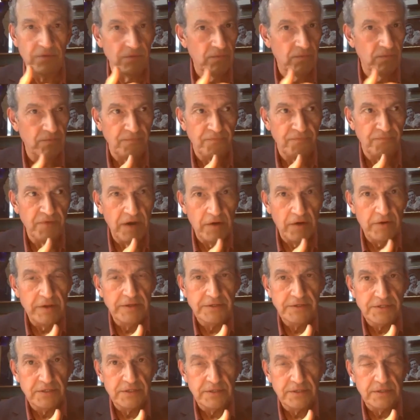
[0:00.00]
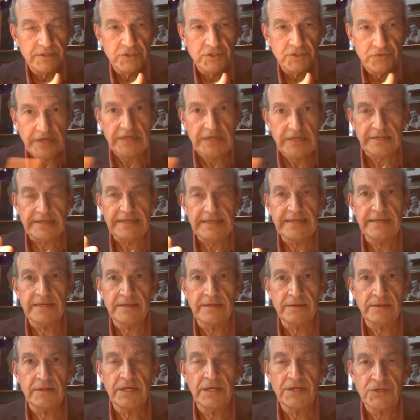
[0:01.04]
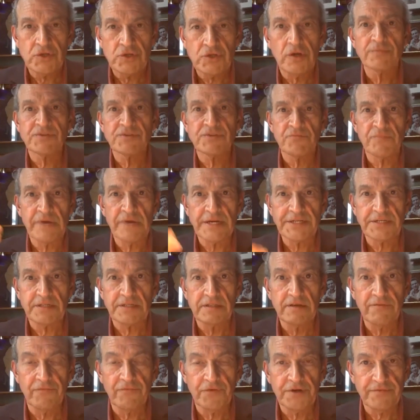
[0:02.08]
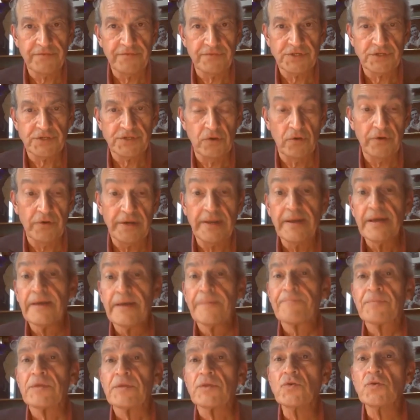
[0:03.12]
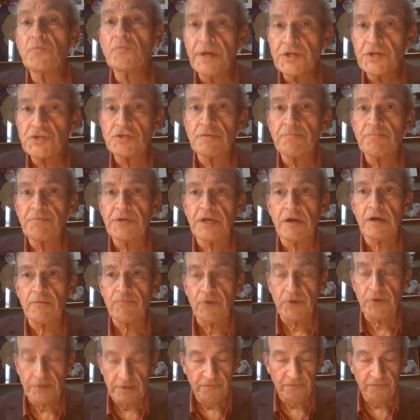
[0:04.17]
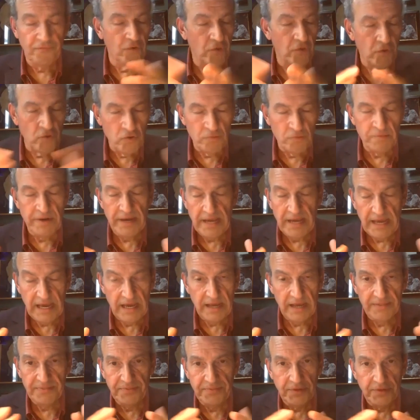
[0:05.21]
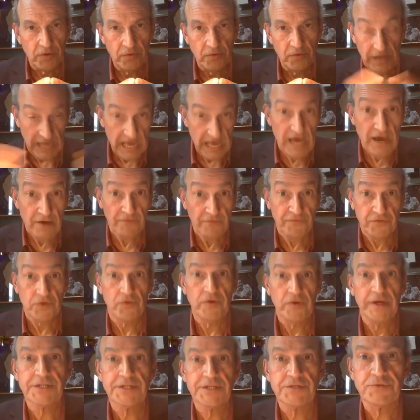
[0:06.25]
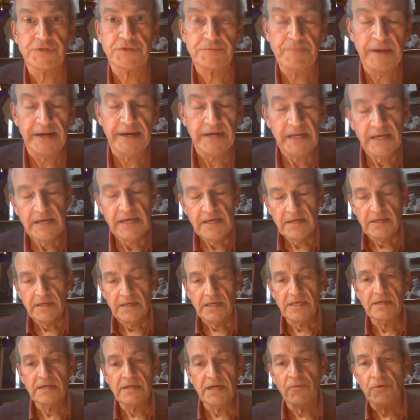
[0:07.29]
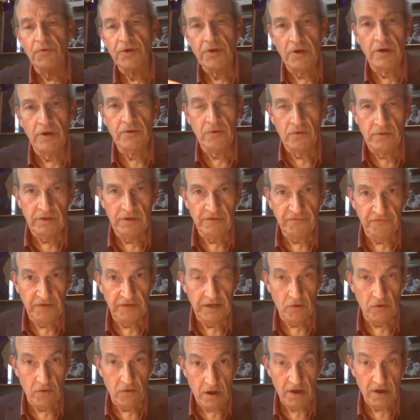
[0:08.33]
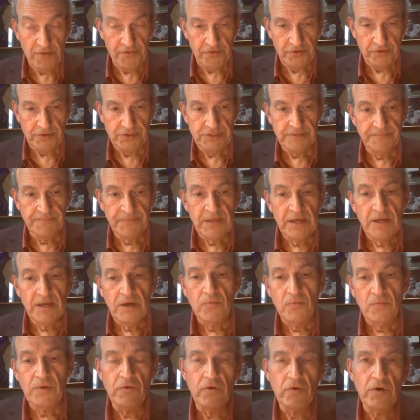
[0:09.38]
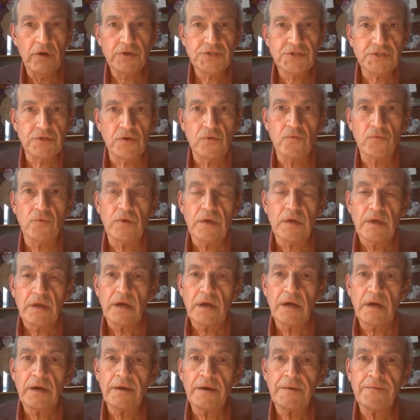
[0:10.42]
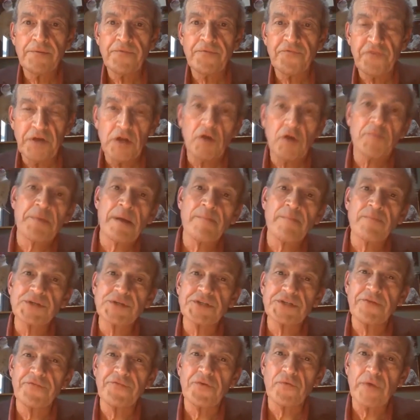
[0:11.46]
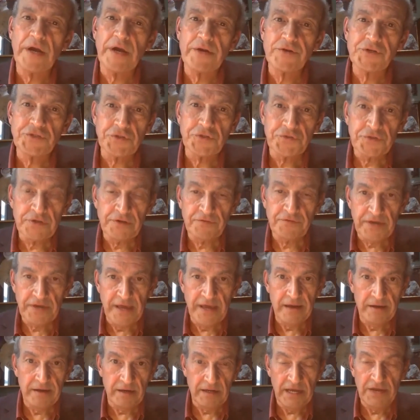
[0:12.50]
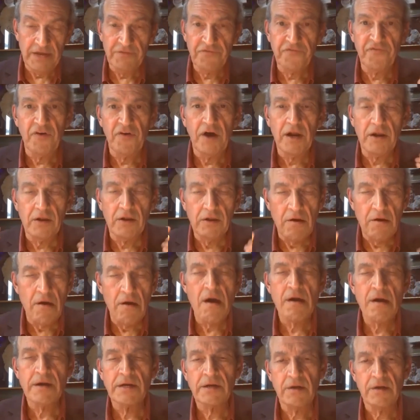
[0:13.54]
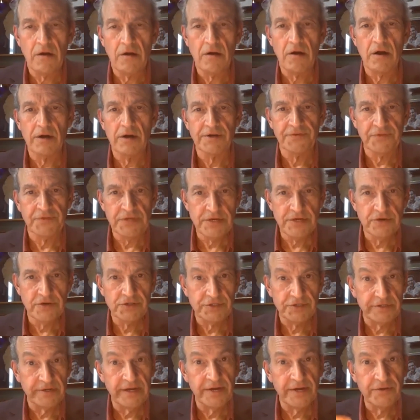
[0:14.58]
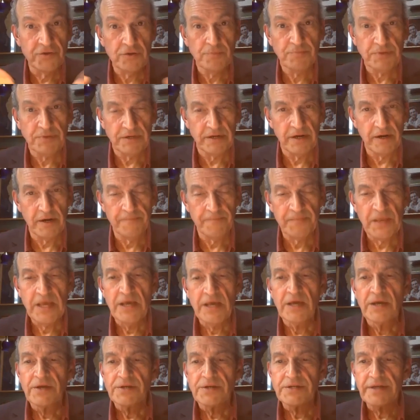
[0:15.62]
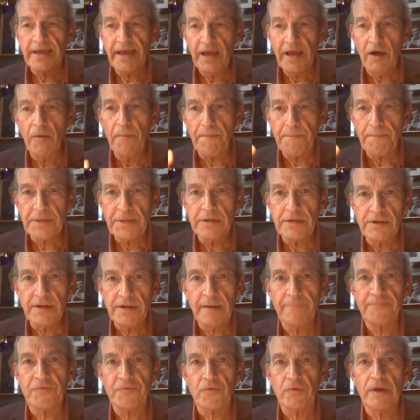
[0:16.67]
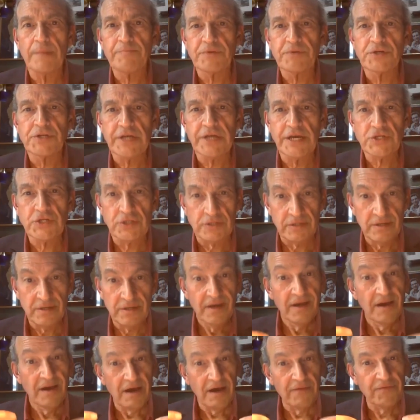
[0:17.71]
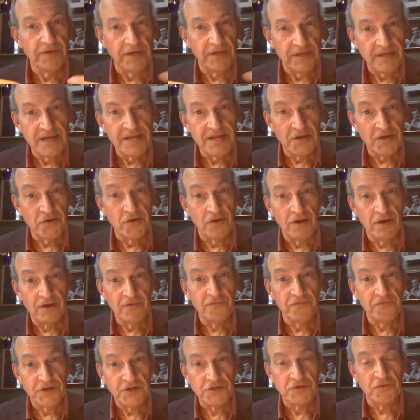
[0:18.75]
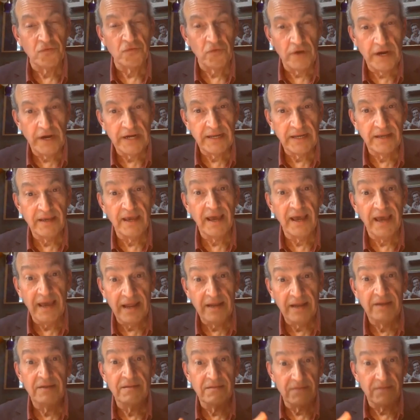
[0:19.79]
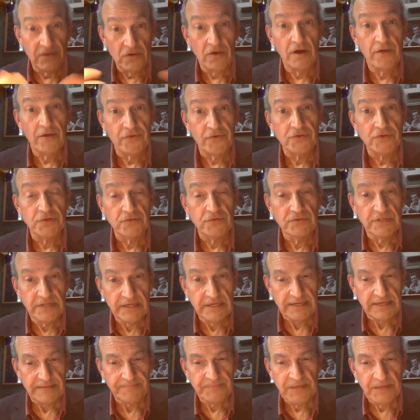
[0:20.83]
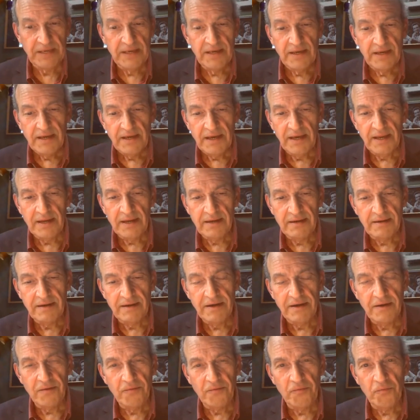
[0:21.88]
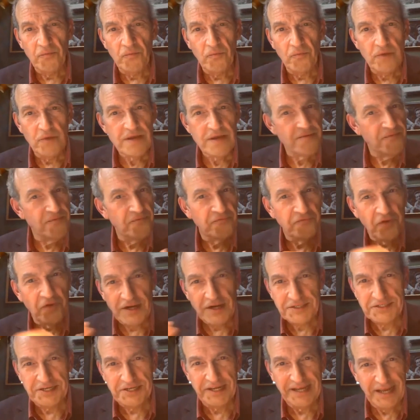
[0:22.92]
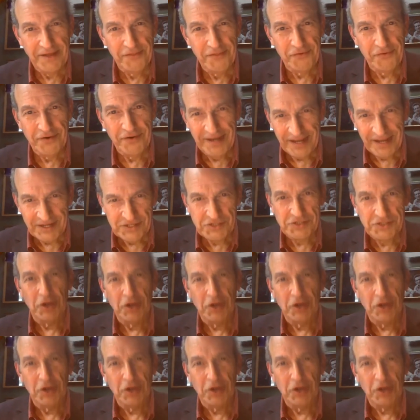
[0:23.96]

very strictly in terms of my delivery of the story. You mentioned Pierre Berton, for whom I have the greatest respect. He and I were not only fellow authors, we were also fellow members of the Writers' Union of Canada, and fought long and hard in the years that I knew Pierre to help build up the reputation of Canadian nonfiction writing and the authors who did it. And we fought together against the